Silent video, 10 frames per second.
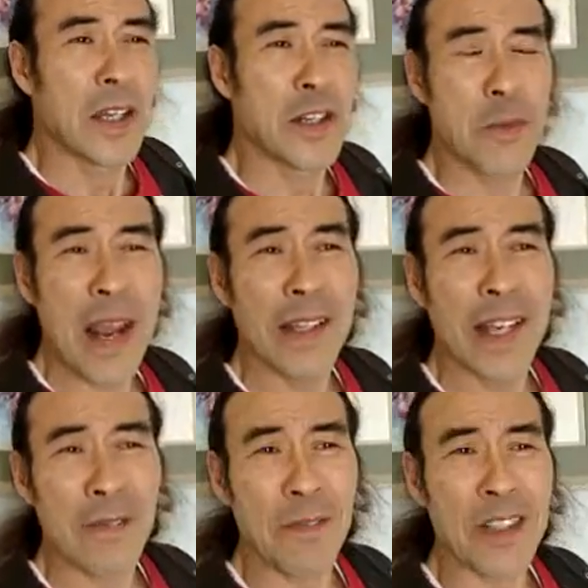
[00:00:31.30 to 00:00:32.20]
In
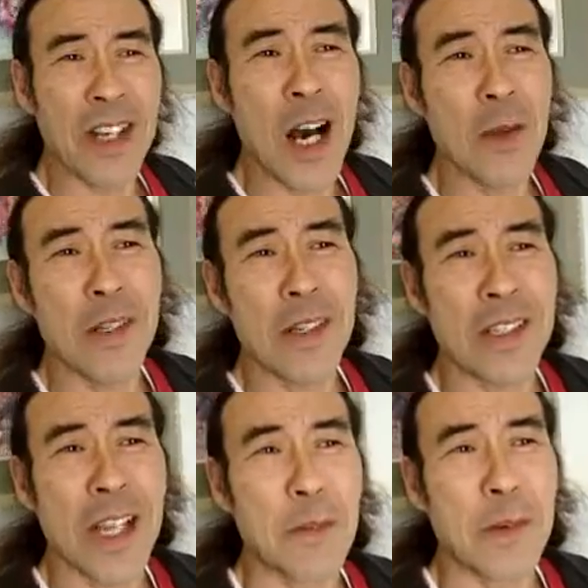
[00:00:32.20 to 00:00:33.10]
Japan, they have this
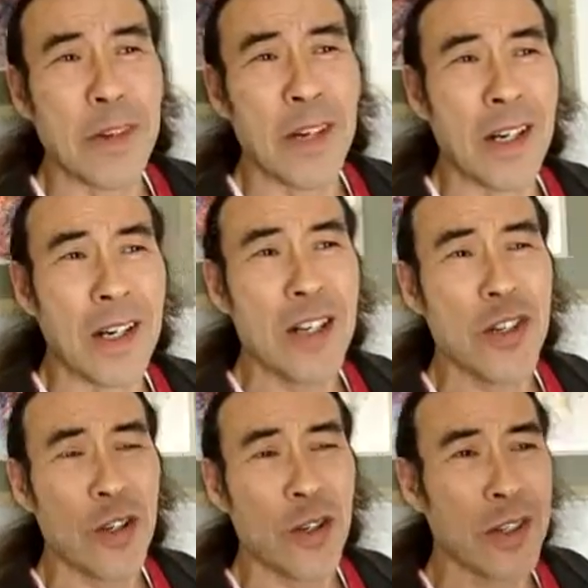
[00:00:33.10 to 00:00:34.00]
communist type of
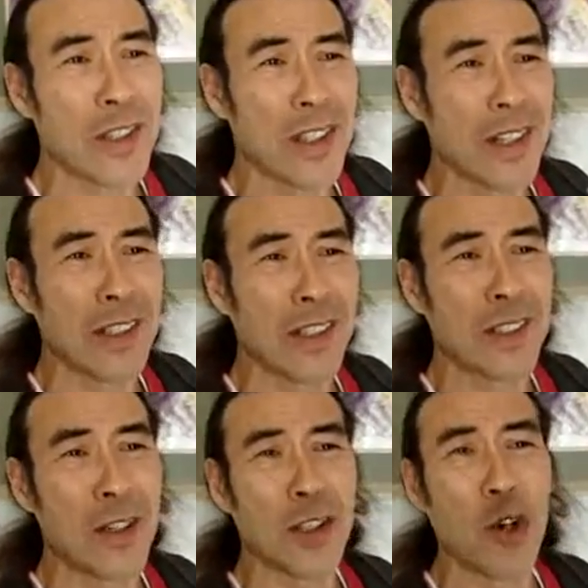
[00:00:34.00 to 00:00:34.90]
insurance
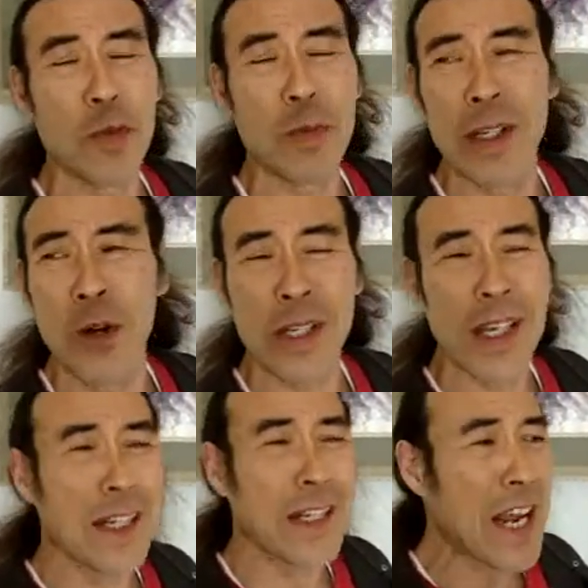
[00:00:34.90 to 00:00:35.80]
called Kokumin
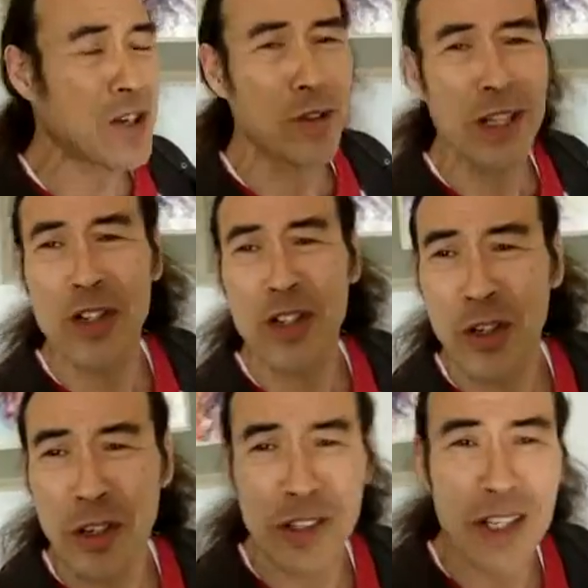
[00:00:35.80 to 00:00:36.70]
Hokken National
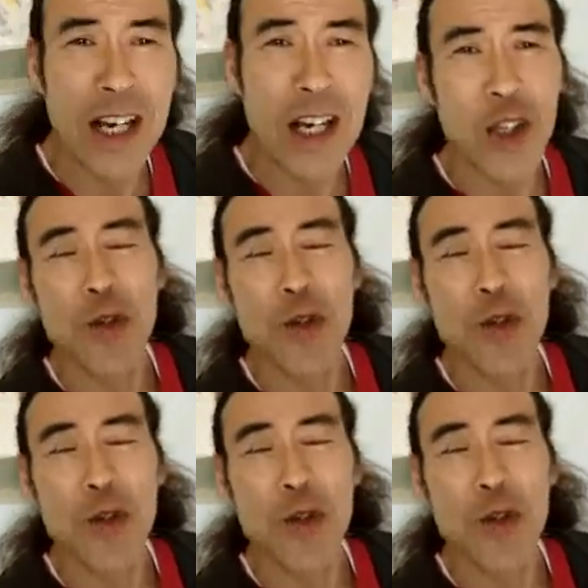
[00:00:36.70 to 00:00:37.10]
Insurance.